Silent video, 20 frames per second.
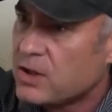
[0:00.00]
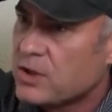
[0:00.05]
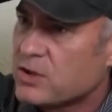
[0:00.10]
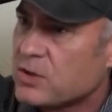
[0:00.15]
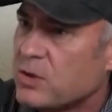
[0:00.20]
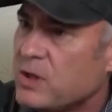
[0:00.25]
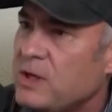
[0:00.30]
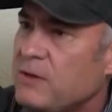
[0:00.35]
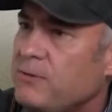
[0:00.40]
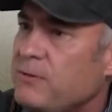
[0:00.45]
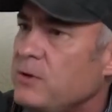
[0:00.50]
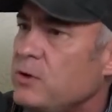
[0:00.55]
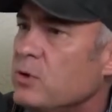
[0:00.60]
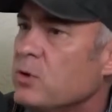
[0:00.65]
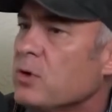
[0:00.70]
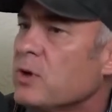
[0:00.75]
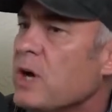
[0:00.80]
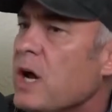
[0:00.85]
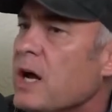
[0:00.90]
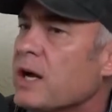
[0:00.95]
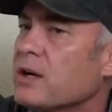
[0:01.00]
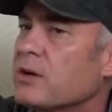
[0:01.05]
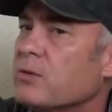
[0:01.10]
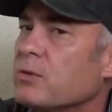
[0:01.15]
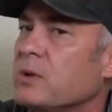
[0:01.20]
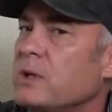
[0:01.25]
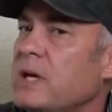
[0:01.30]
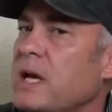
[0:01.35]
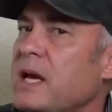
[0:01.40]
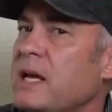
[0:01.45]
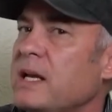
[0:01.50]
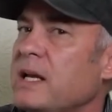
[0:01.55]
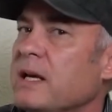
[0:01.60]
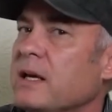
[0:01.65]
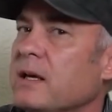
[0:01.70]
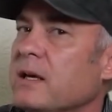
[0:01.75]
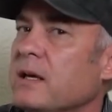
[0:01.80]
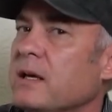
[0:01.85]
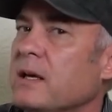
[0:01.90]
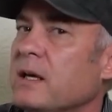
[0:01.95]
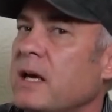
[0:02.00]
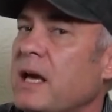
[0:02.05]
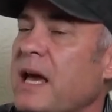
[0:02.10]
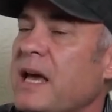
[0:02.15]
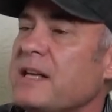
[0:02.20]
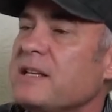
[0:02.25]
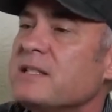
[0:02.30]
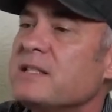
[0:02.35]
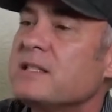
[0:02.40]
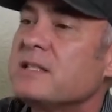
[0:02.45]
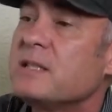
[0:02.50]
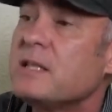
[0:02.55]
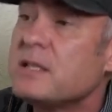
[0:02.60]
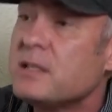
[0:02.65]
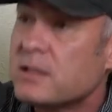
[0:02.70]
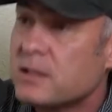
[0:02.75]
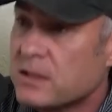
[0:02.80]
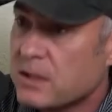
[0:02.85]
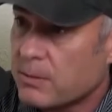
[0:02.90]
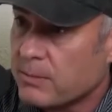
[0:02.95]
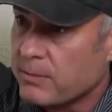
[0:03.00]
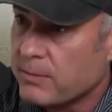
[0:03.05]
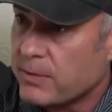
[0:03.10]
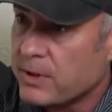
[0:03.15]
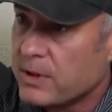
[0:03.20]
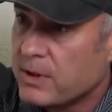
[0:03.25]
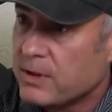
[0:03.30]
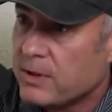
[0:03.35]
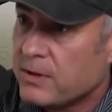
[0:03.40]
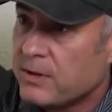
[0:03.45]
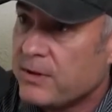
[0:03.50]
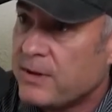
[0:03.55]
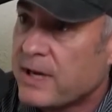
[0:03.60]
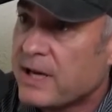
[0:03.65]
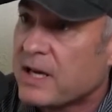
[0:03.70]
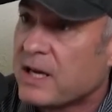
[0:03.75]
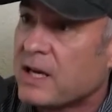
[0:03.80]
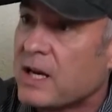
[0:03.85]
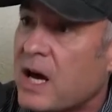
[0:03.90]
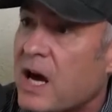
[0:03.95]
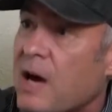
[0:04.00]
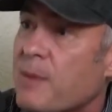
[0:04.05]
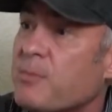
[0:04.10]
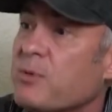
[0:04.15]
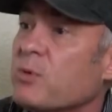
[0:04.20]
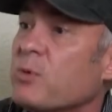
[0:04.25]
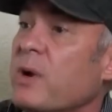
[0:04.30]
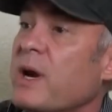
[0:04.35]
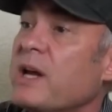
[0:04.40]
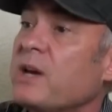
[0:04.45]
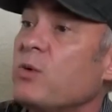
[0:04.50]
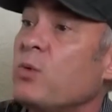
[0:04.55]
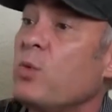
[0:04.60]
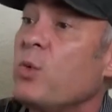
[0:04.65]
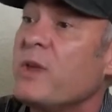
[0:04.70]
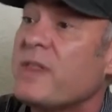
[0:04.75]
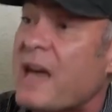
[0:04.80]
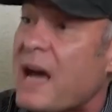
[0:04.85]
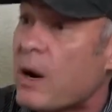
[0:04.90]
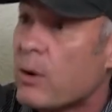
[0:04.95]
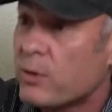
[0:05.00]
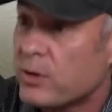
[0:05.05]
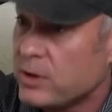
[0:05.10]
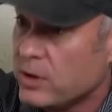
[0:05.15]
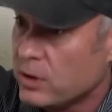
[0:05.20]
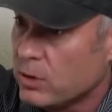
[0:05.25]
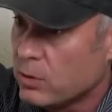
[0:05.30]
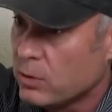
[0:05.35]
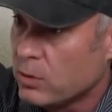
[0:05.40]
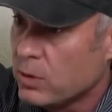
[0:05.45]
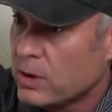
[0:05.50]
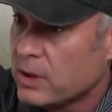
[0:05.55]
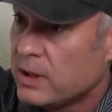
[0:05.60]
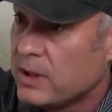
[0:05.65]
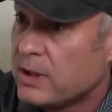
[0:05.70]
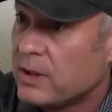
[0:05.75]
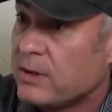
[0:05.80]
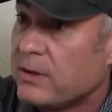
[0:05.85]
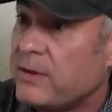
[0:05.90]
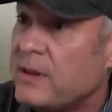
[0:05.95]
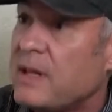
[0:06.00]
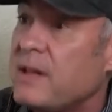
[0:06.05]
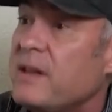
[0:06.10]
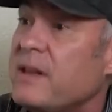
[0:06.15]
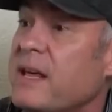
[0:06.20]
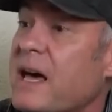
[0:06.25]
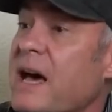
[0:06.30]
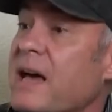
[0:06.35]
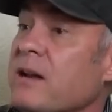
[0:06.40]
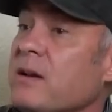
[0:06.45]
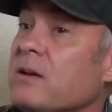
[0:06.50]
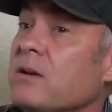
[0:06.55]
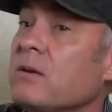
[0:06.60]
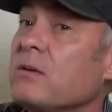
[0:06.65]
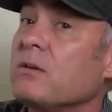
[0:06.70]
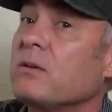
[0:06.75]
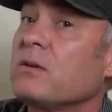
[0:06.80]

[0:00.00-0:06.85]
So if you're not creating a system that can operate without you, then that